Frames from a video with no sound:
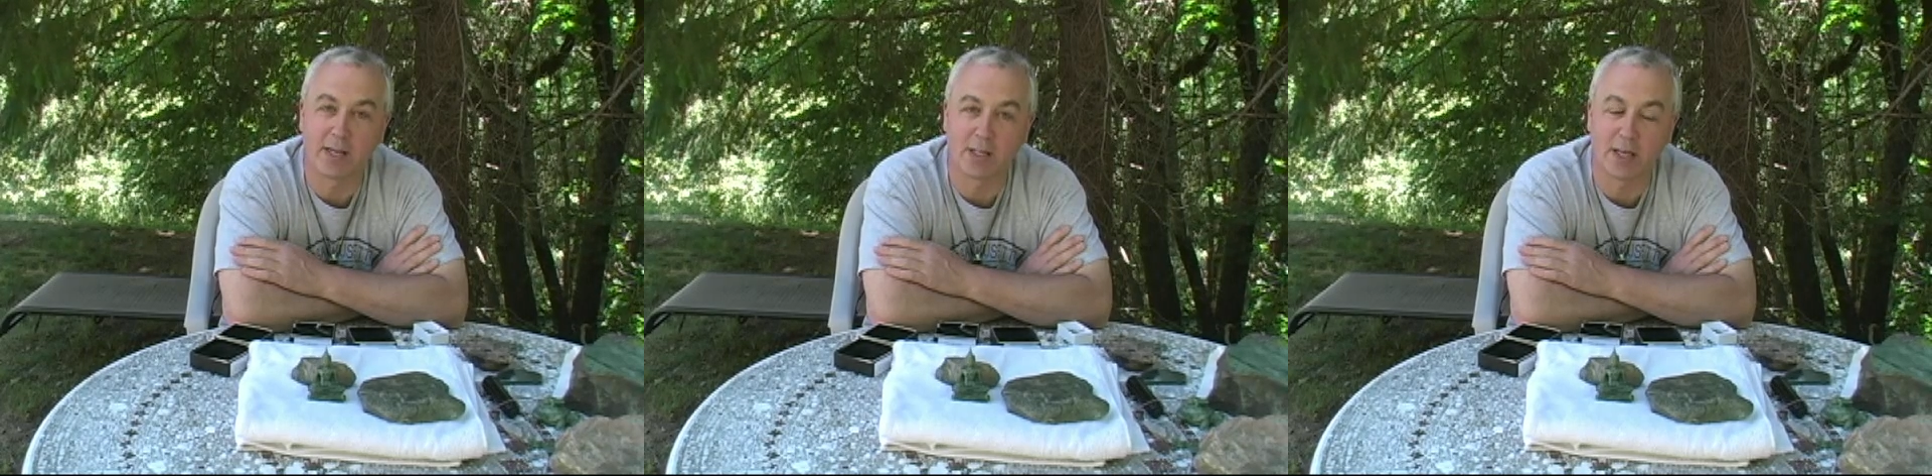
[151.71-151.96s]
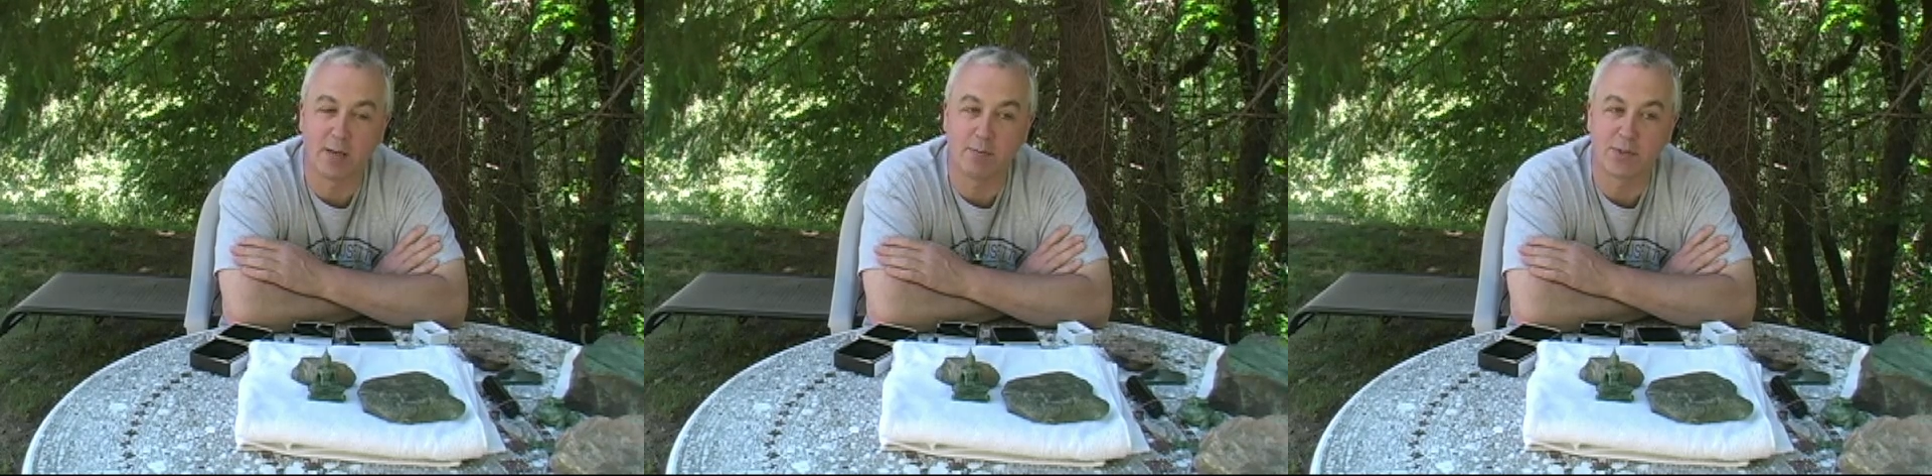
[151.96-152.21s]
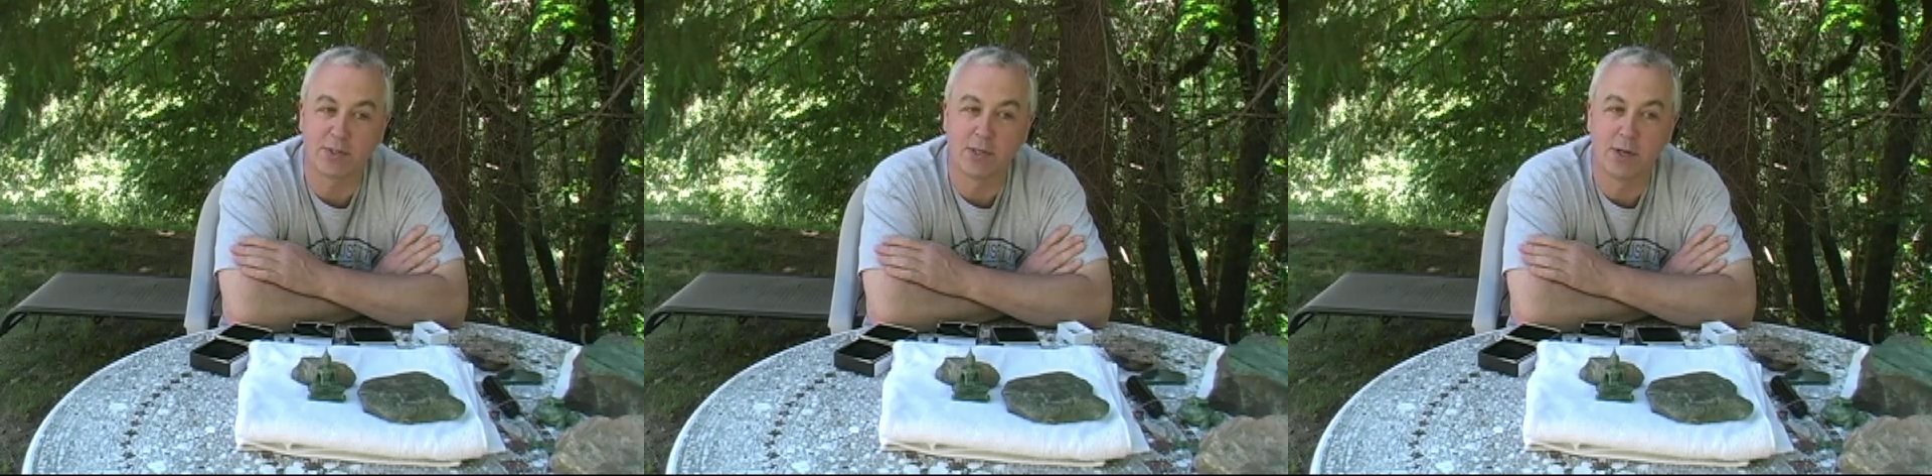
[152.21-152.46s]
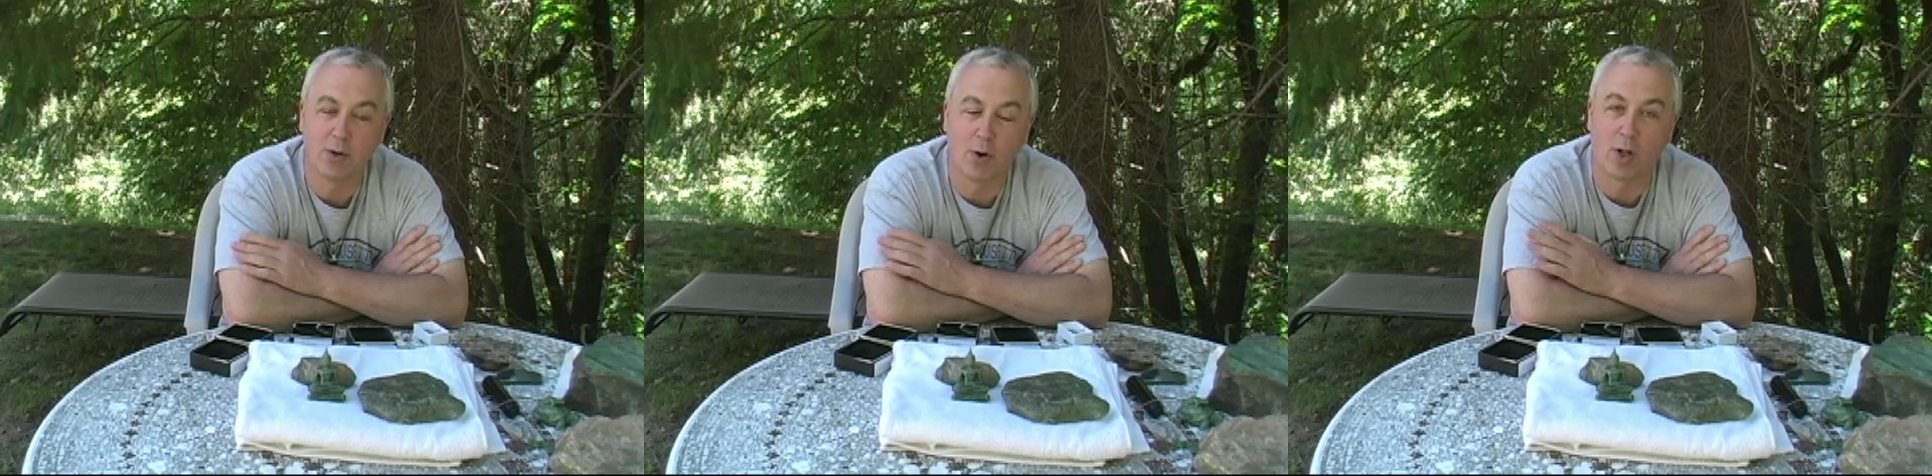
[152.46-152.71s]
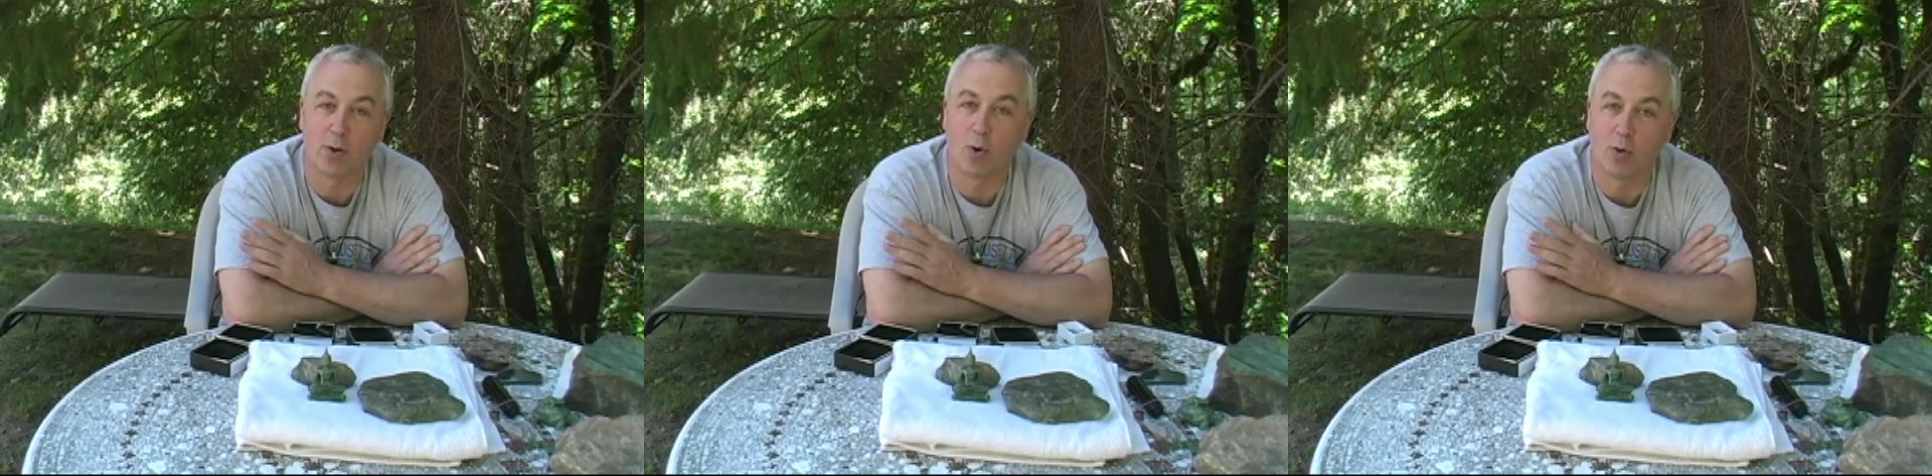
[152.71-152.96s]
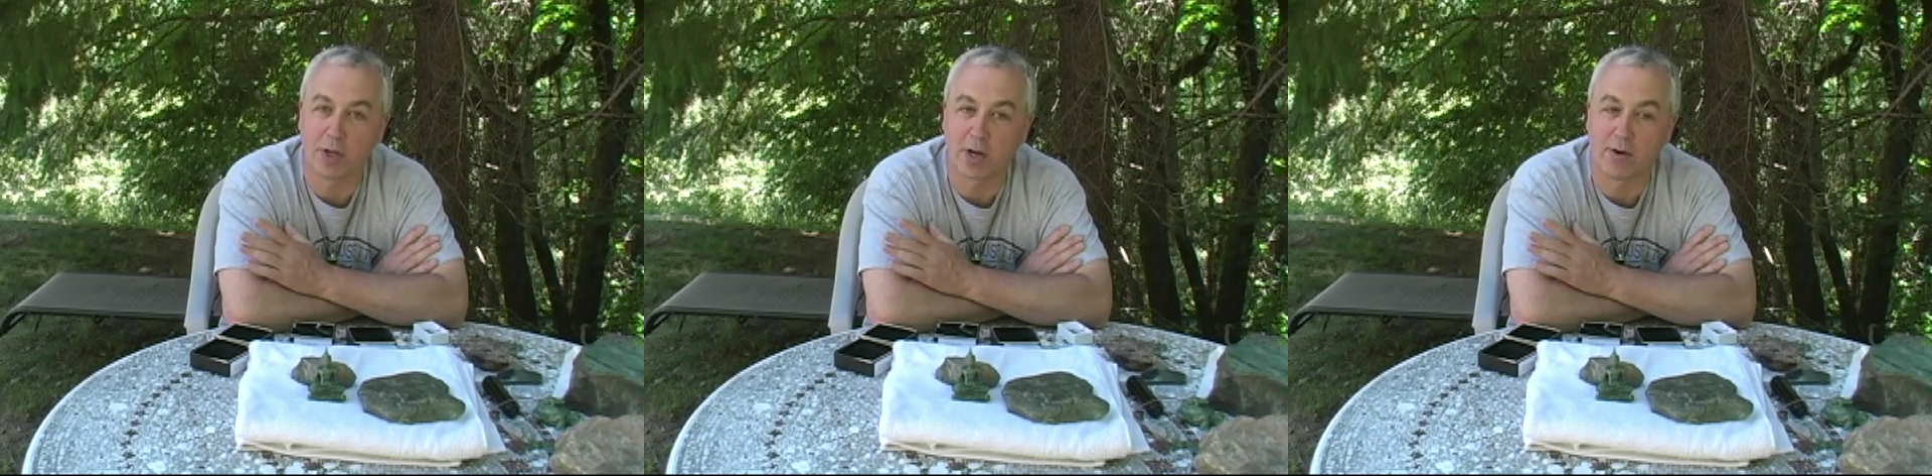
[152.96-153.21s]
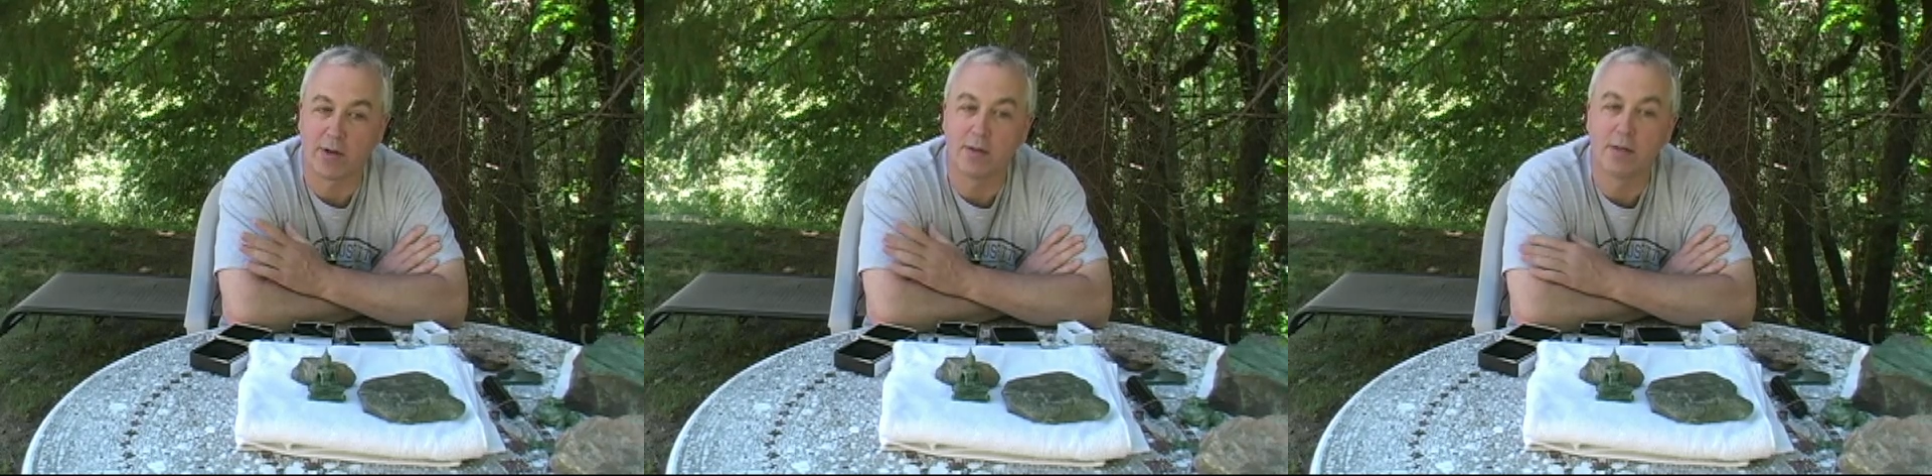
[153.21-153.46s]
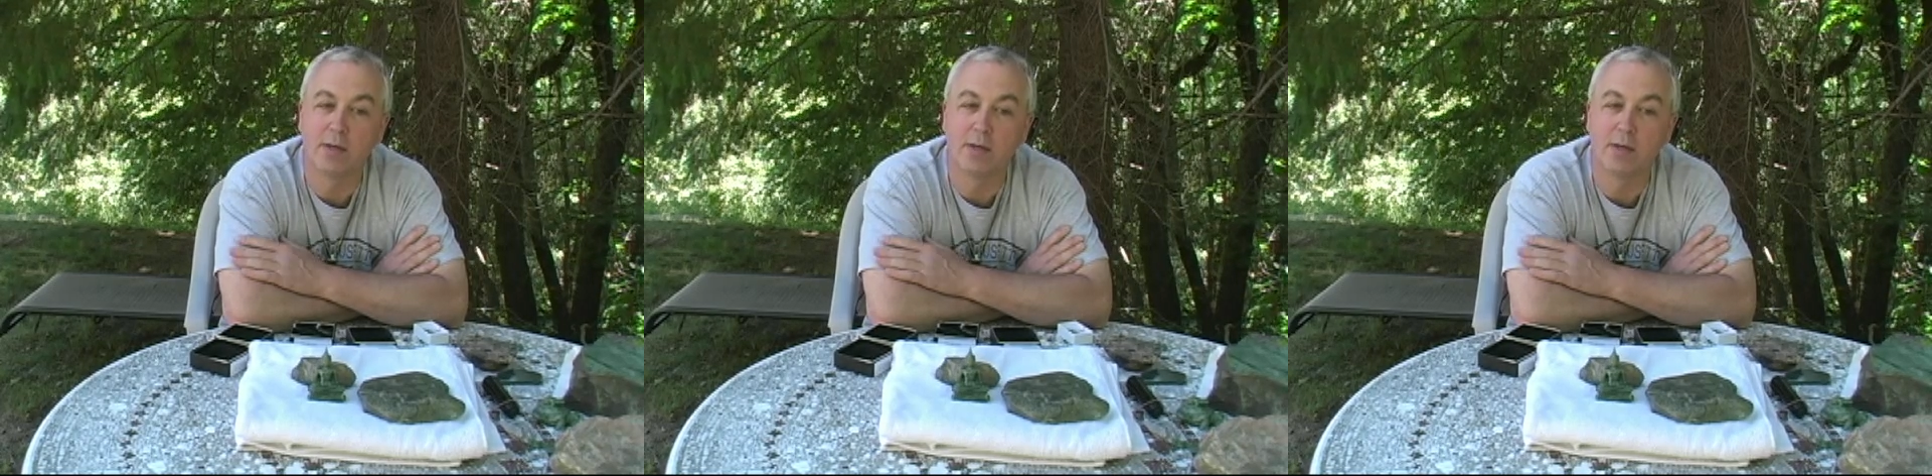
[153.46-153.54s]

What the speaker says: claims on the whole area